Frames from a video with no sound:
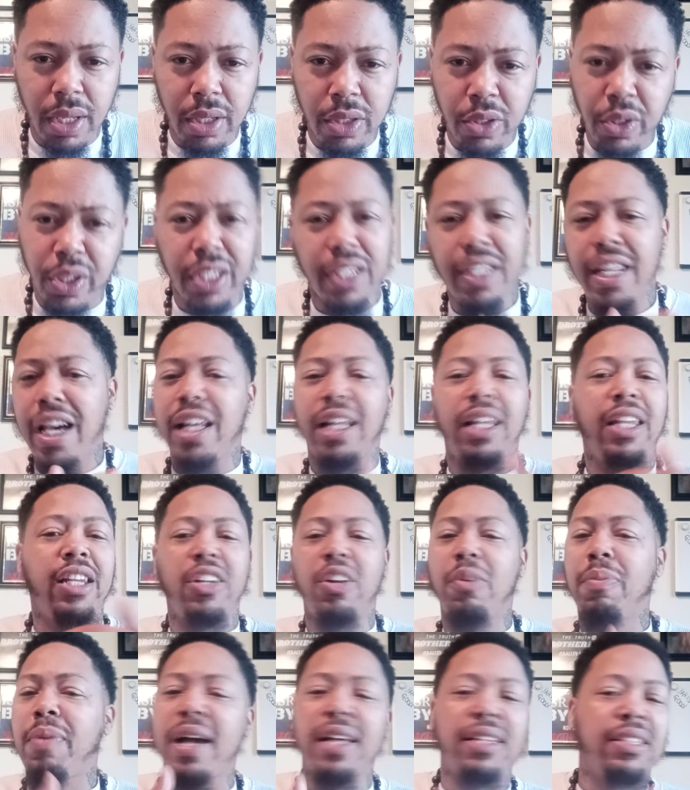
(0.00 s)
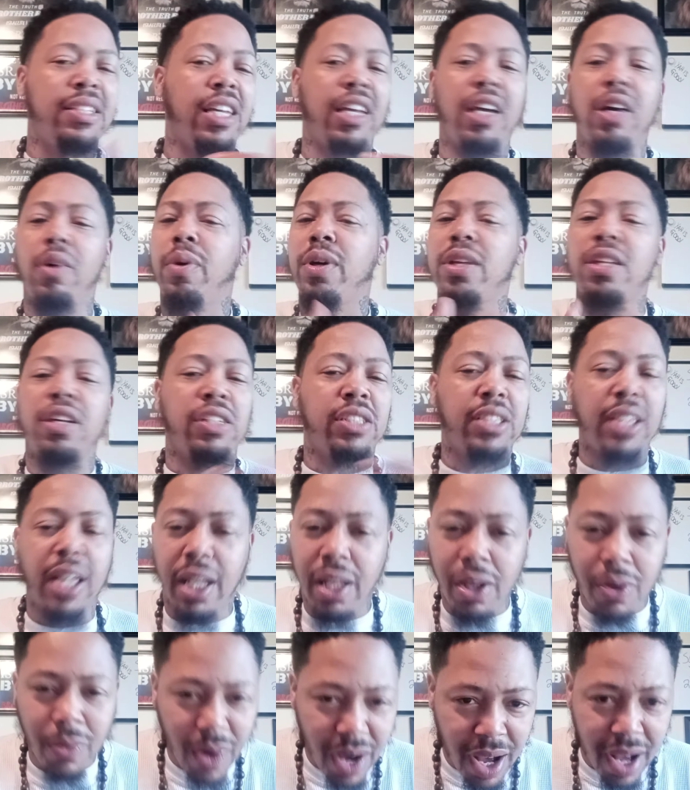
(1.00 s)
You cannot let nobody take away your
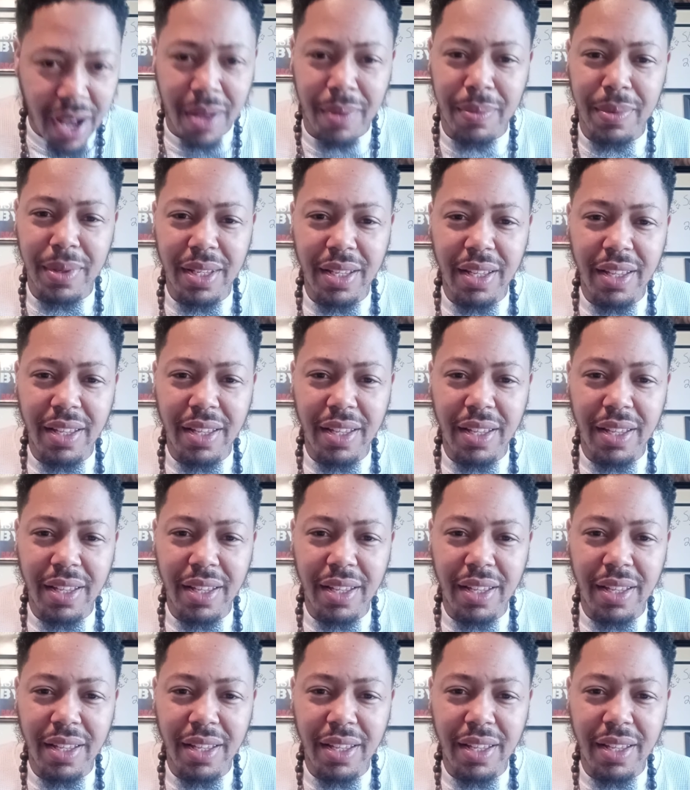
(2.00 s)
shalom.